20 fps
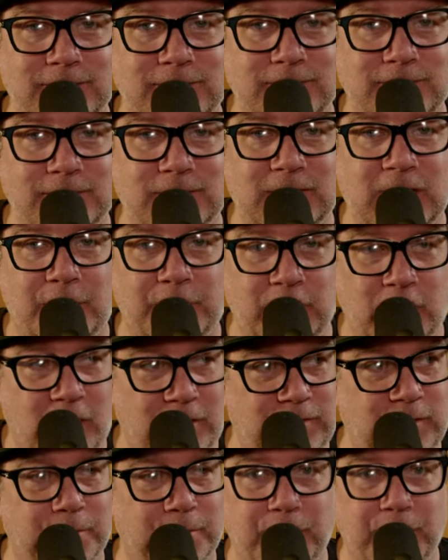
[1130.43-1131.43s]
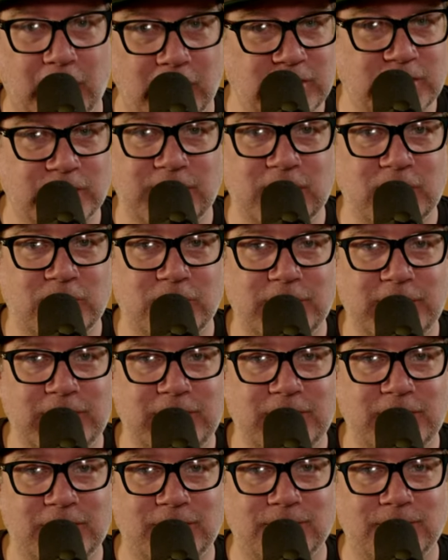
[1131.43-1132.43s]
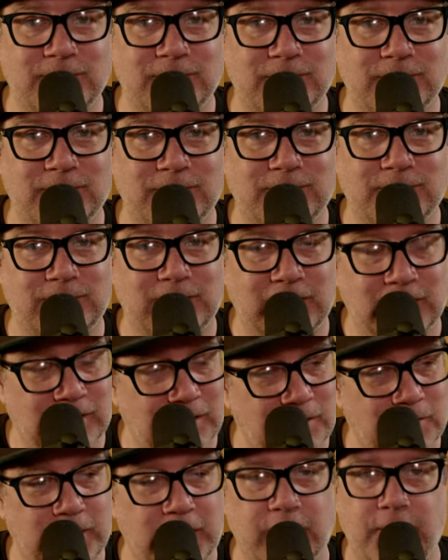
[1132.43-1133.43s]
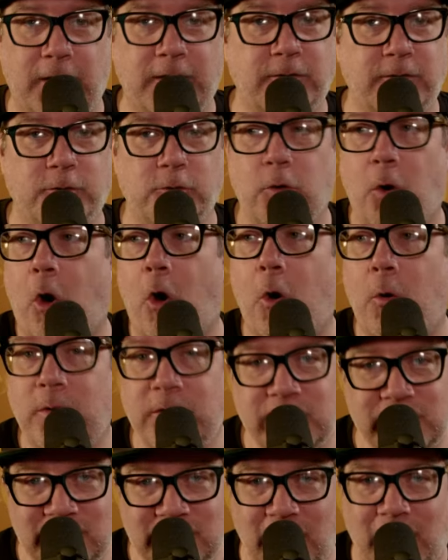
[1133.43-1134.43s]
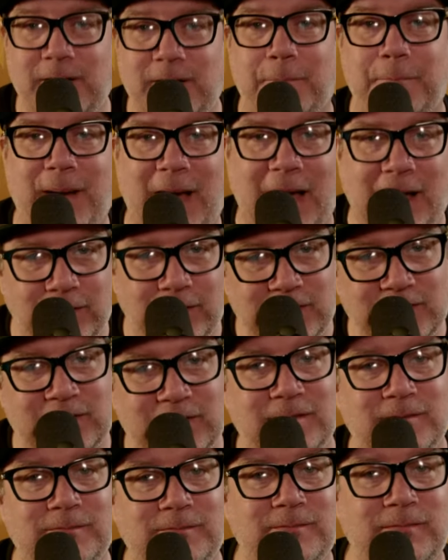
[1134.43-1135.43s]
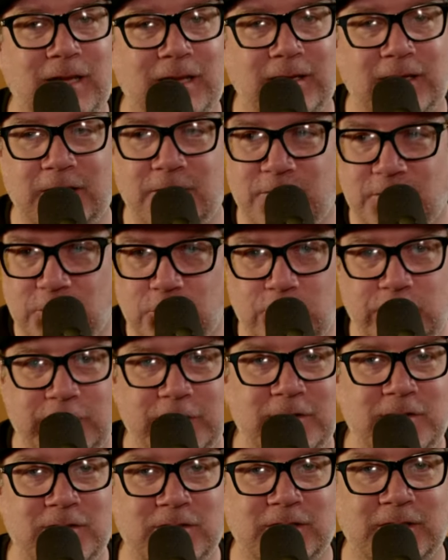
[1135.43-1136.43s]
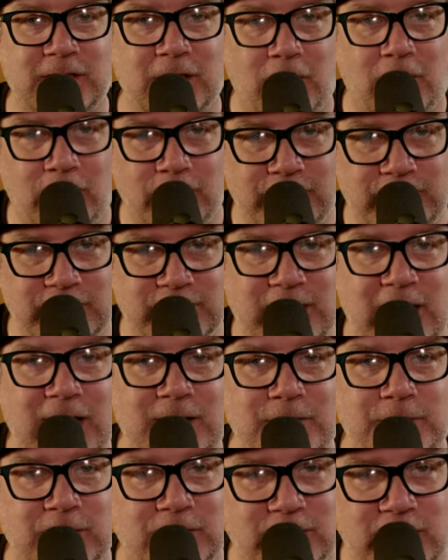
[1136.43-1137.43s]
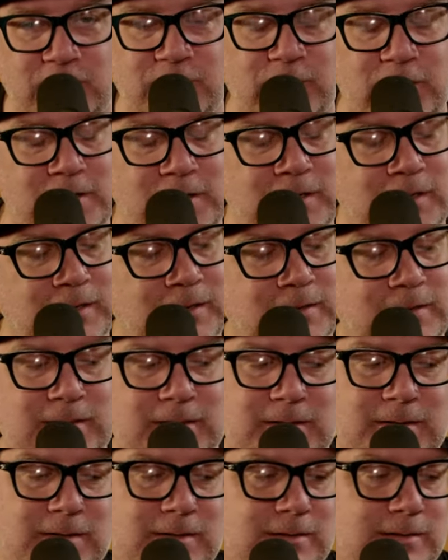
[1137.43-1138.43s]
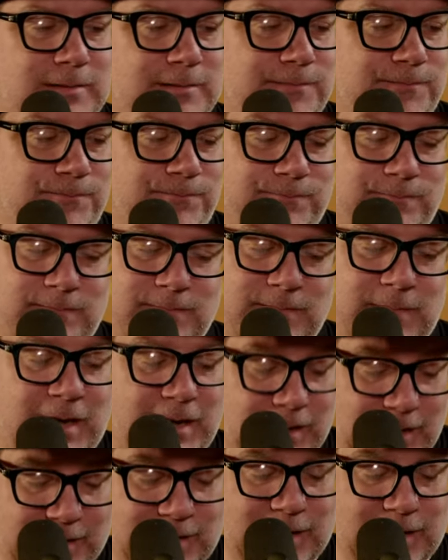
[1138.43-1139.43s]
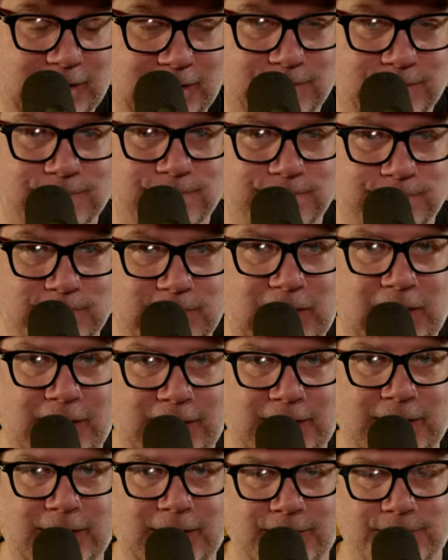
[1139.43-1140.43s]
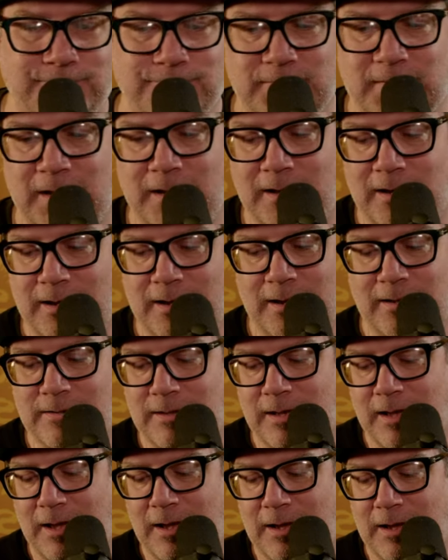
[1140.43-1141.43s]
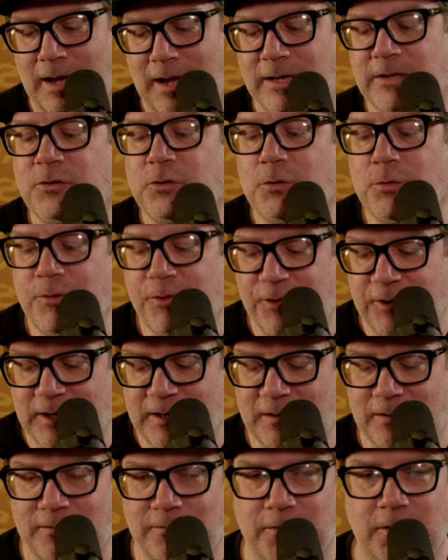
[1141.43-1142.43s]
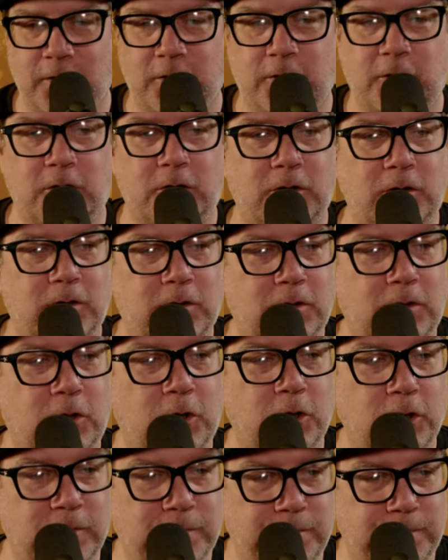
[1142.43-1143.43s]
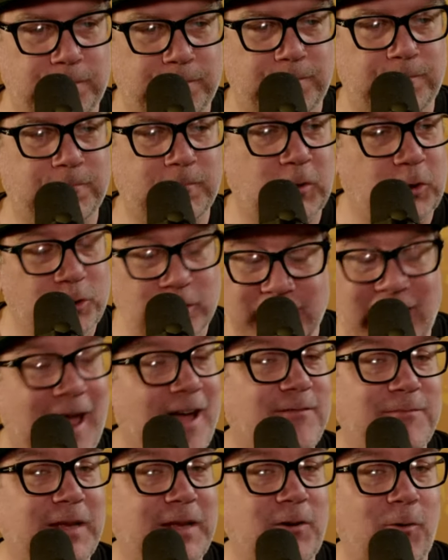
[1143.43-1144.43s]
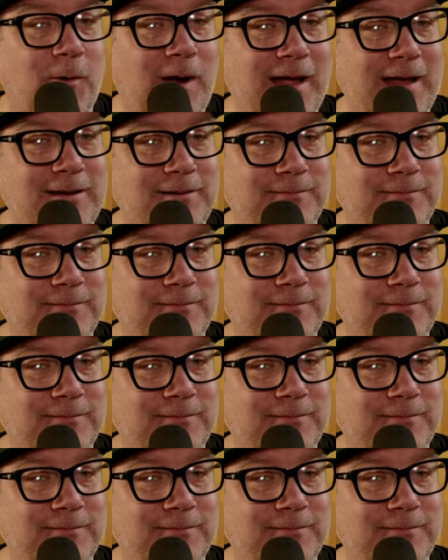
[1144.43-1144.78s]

coming off a bunch of injuries, you know, that you always kind of balance him and his usage in all these games, etc. Man, I get it. I get it. I do think there could have been a way